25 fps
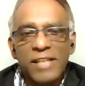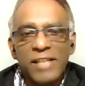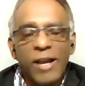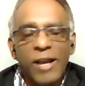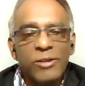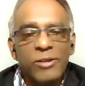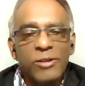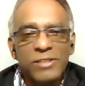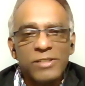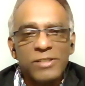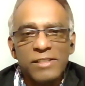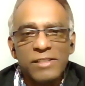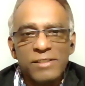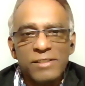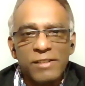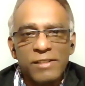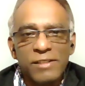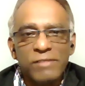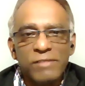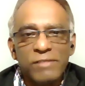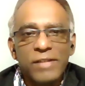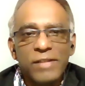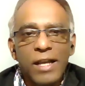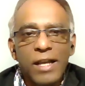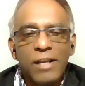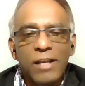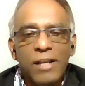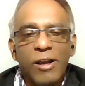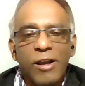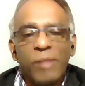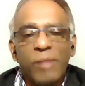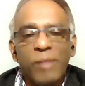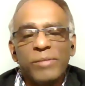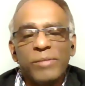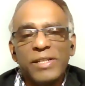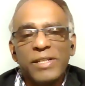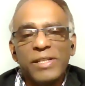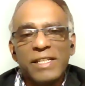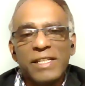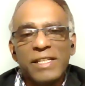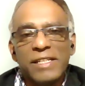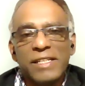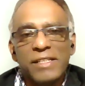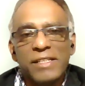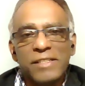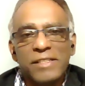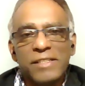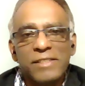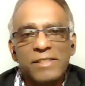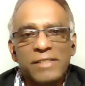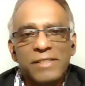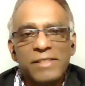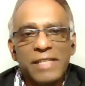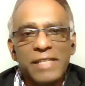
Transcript: thousands of communists.